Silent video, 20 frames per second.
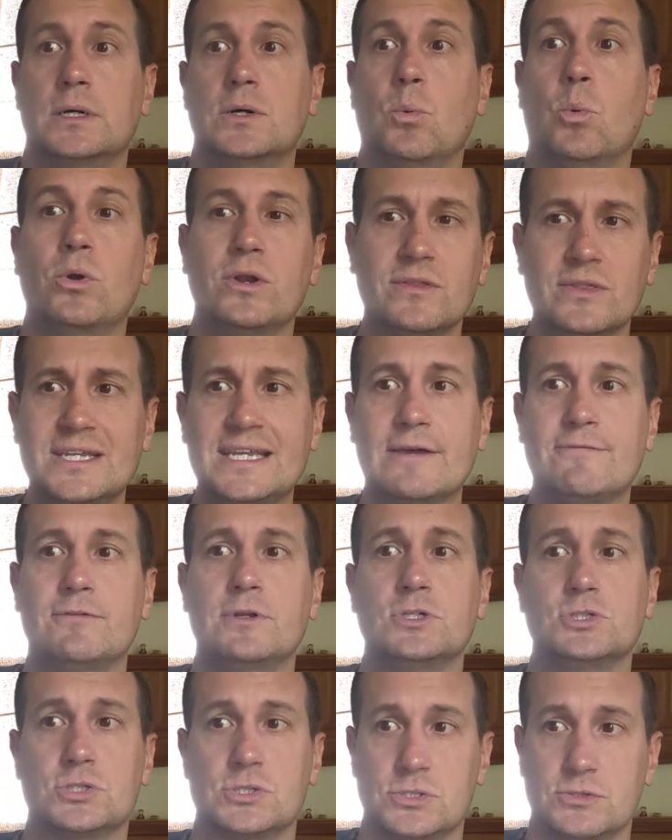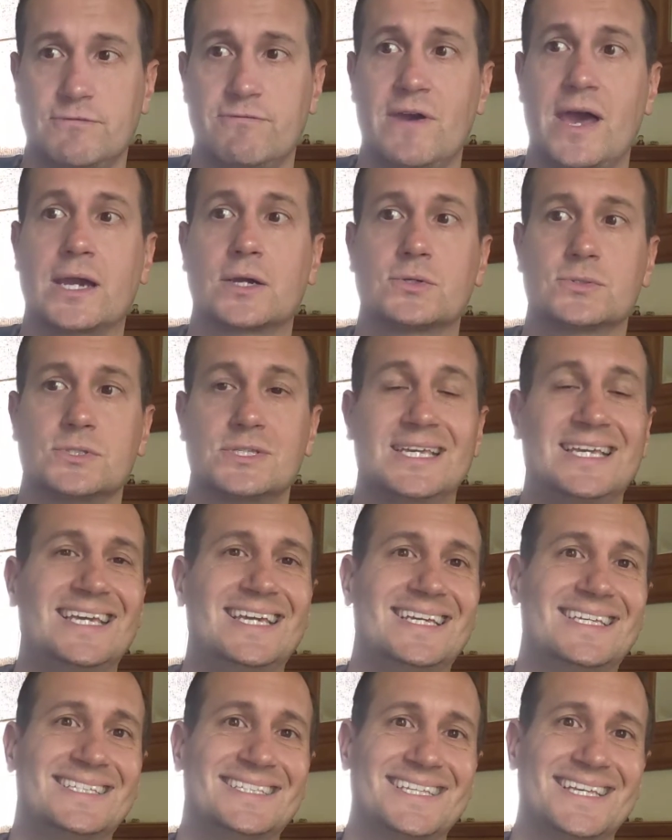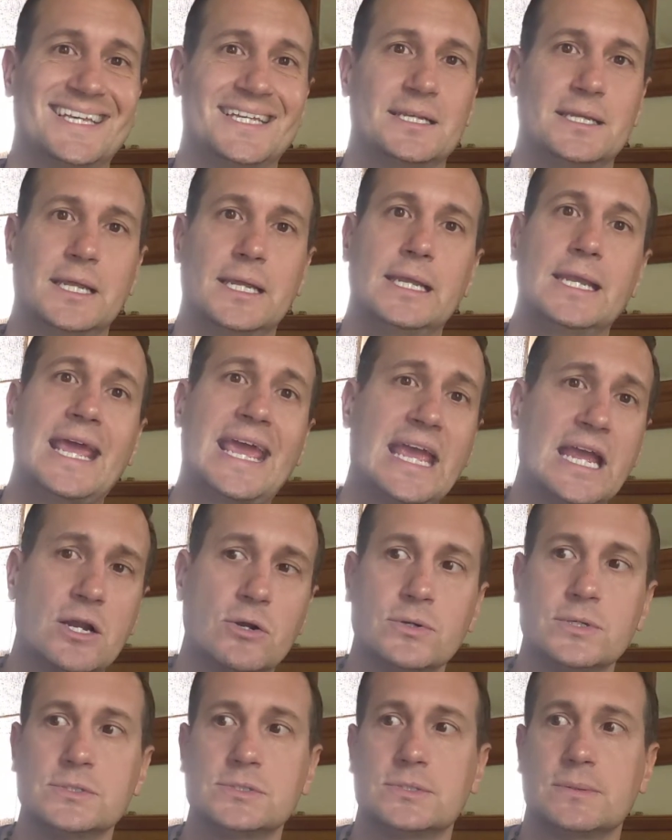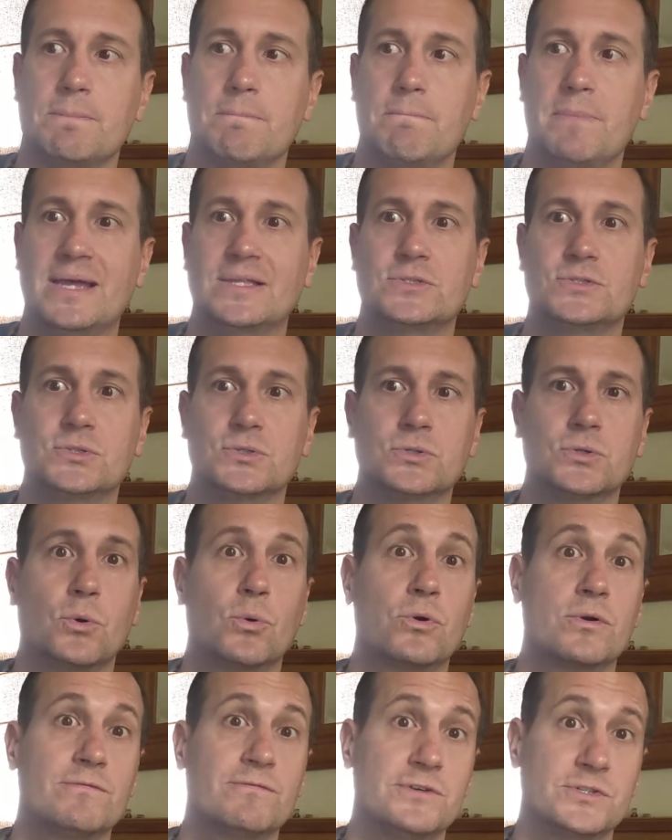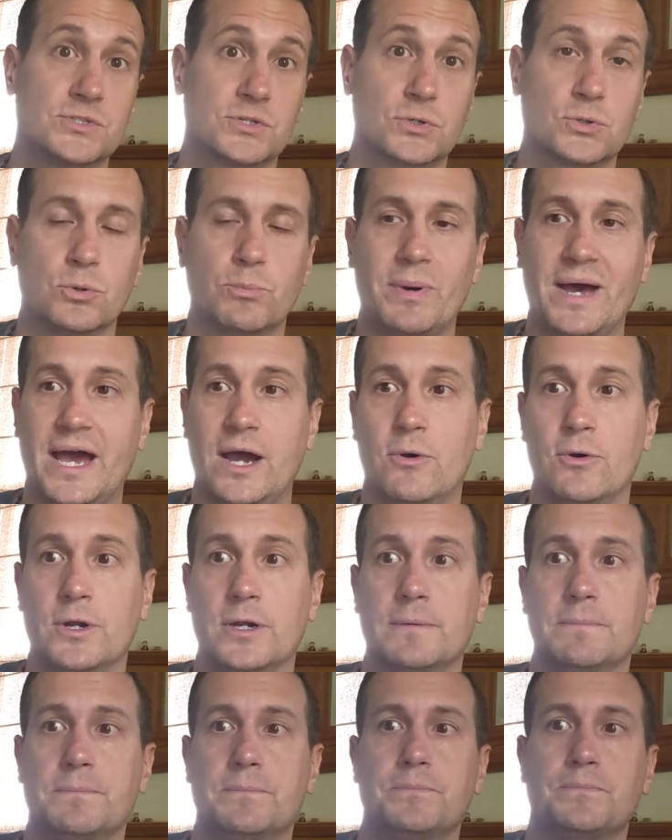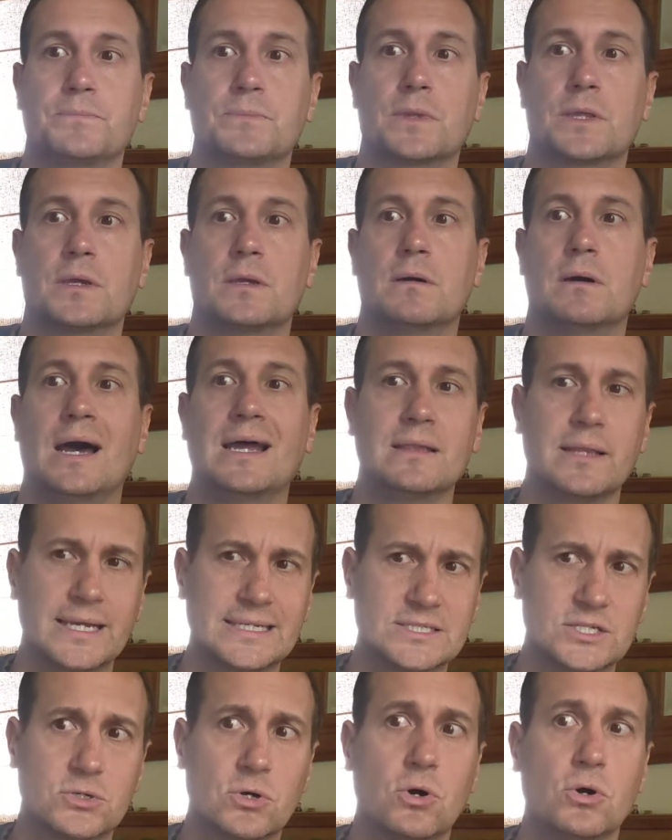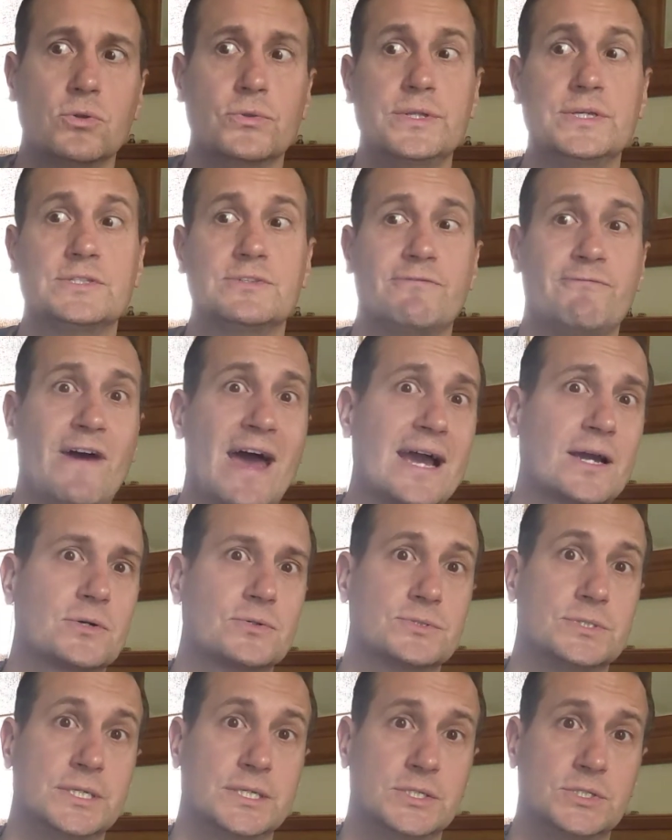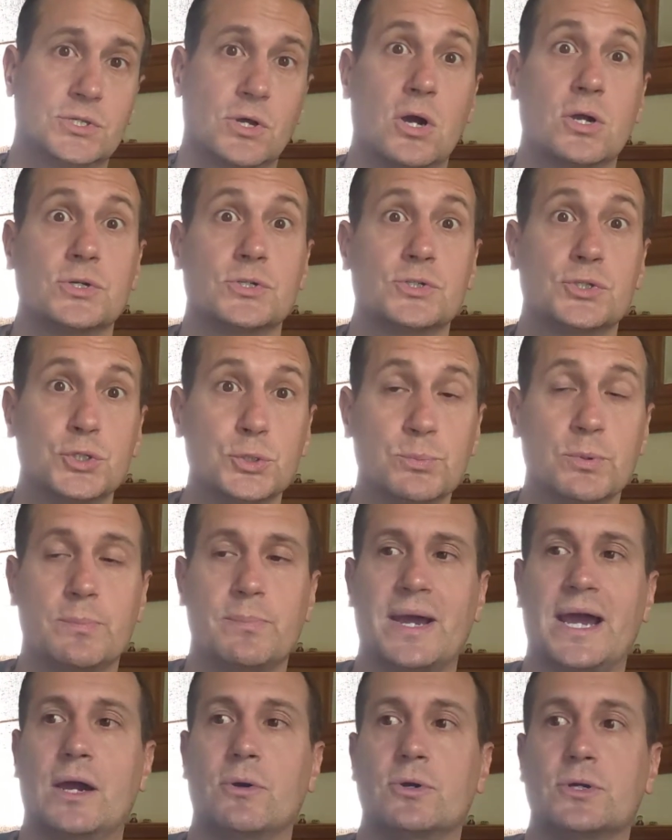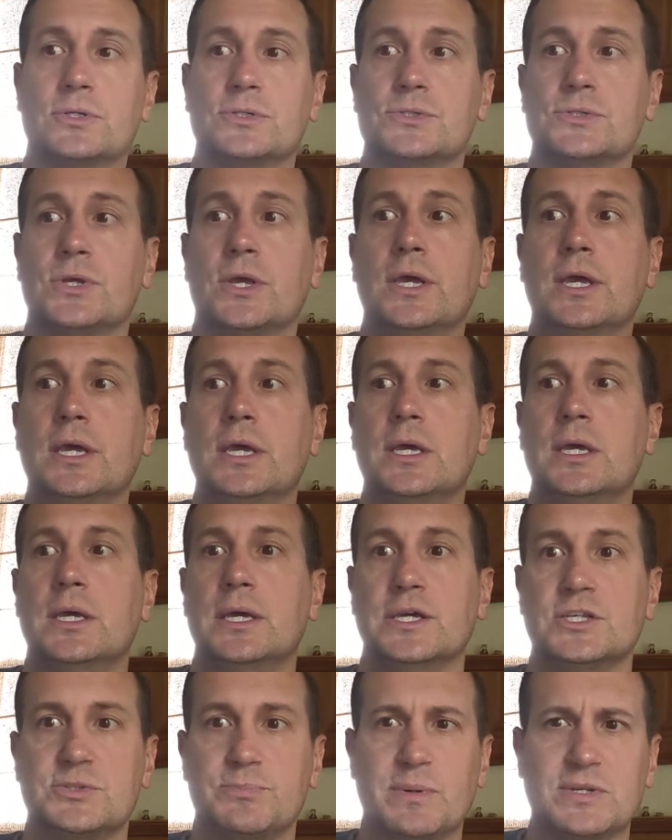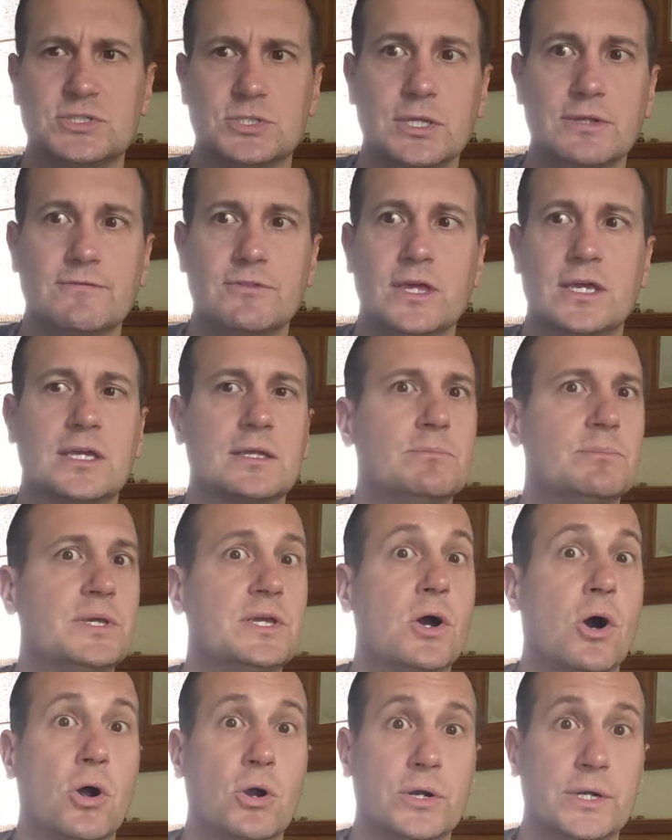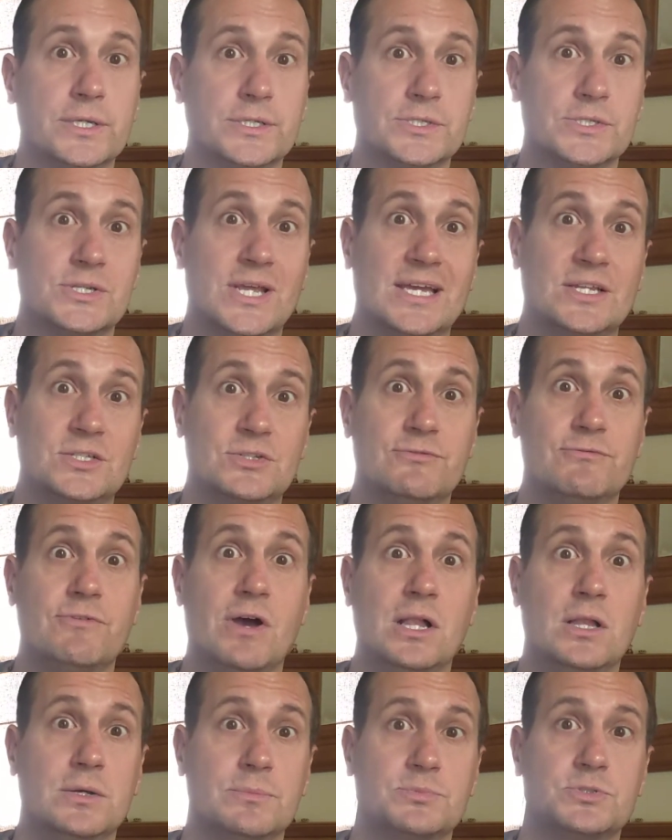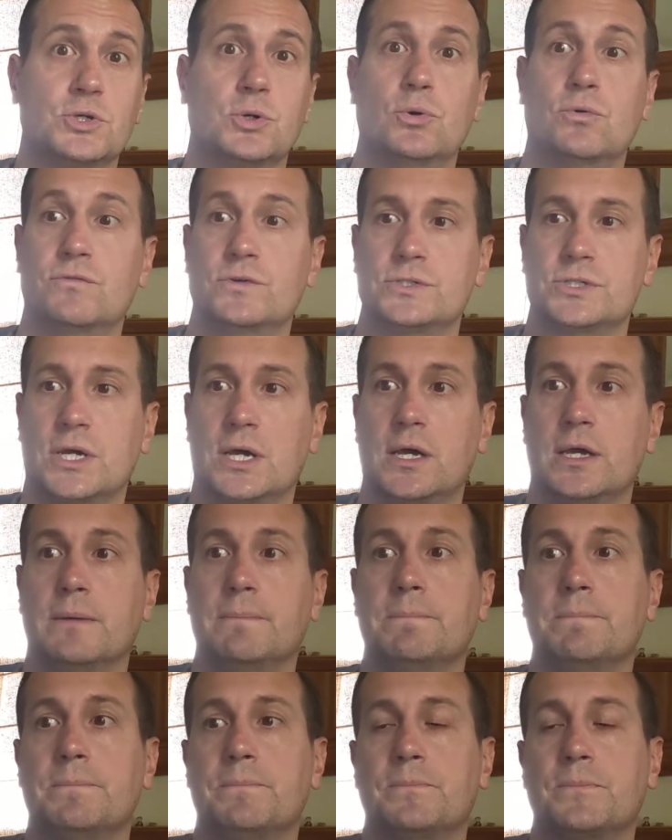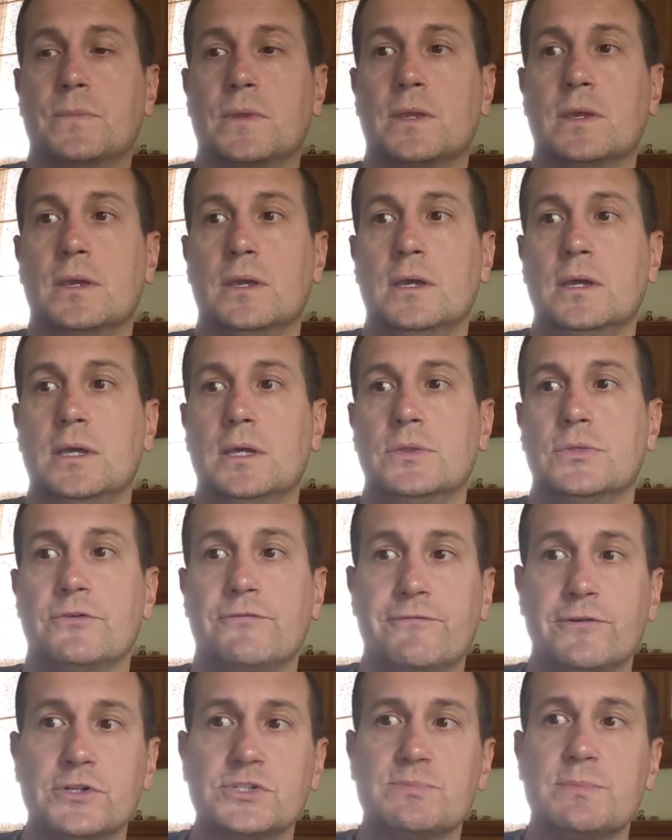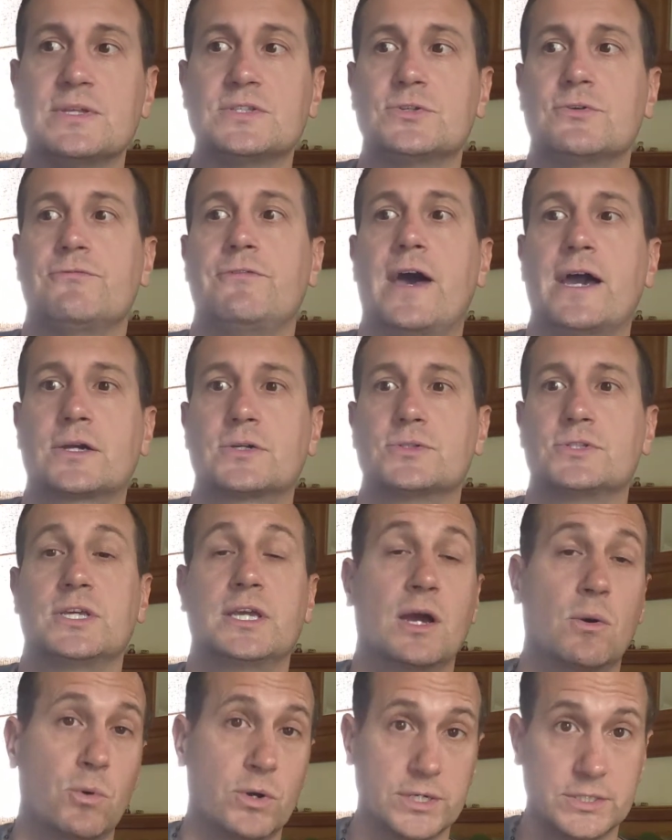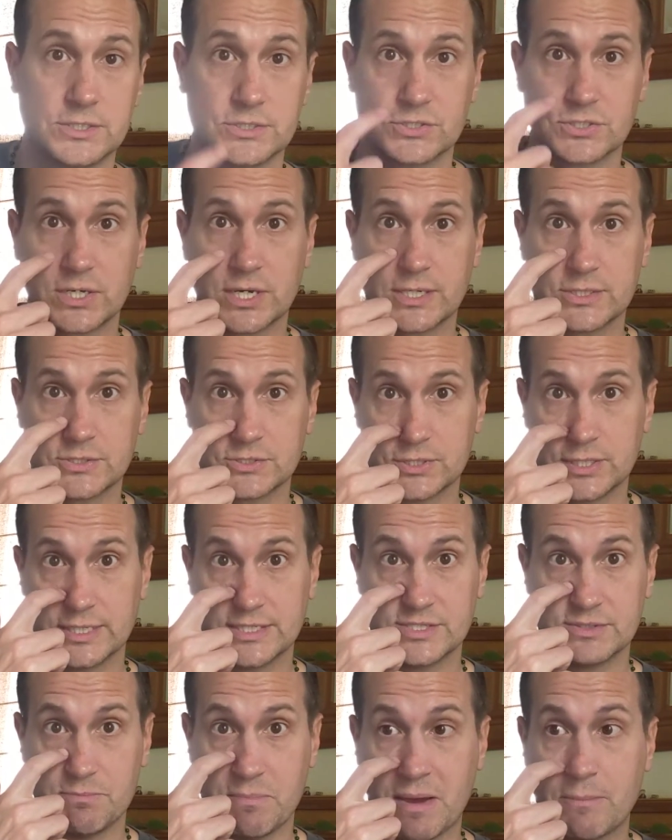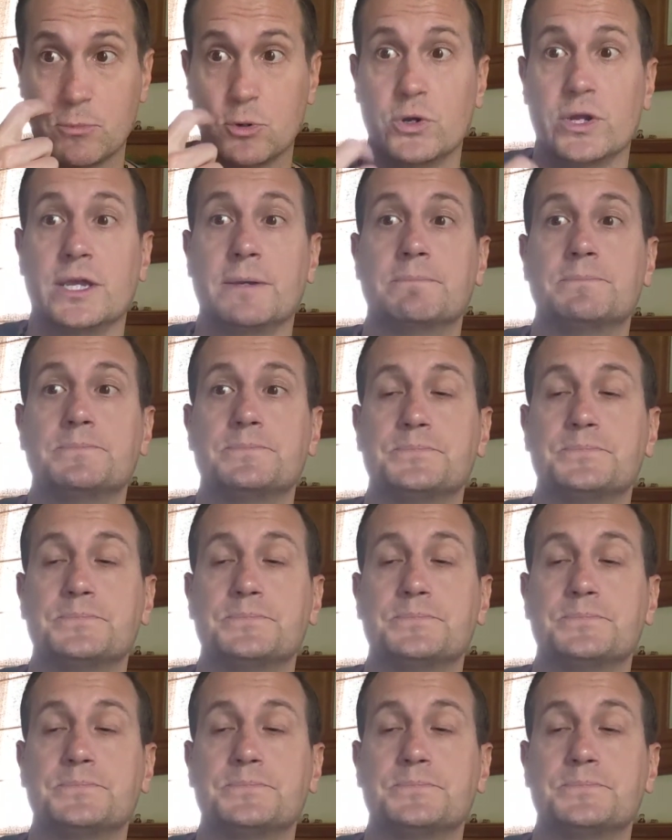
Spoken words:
One of the definitions of faculty is an inherent mental or physical power. I like to call these faculties our superpowers, especially if they can be harnessed and developed over time. The first mental faculty I want to discuss is memory.